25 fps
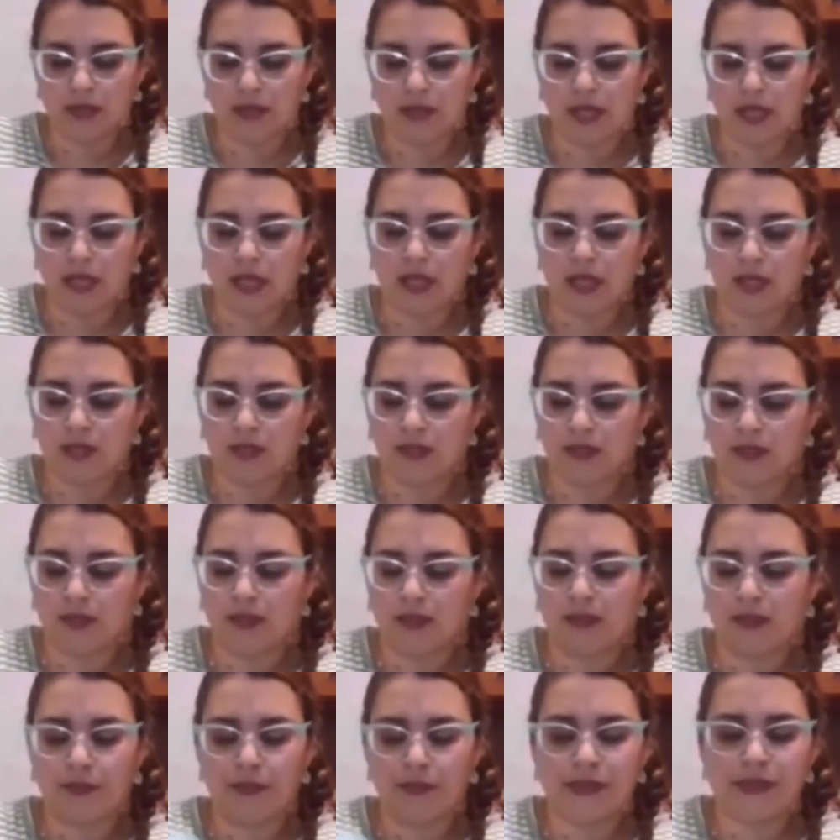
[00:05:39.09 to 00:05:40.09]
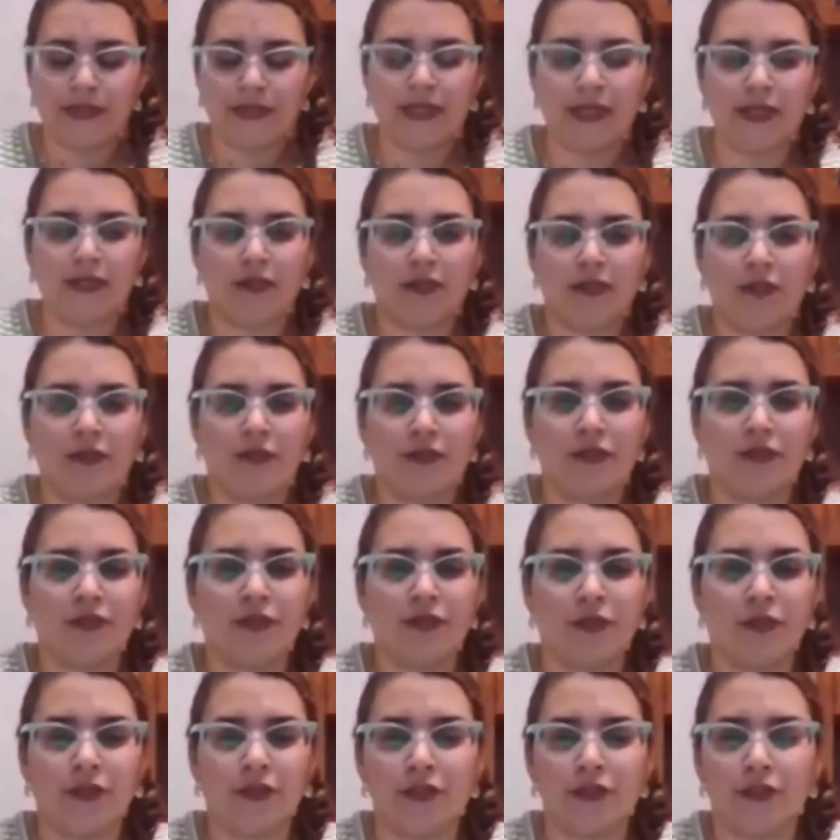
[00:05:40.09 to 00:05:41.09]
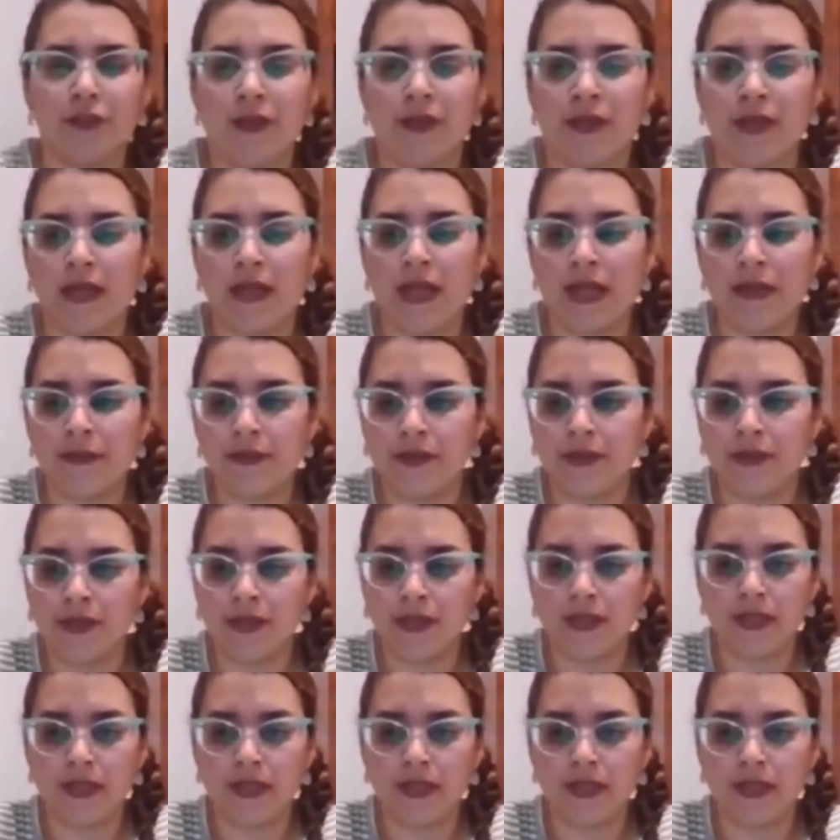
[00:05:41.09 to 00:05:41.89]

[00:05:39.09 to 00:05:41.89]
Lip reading: I present other tutorials with the library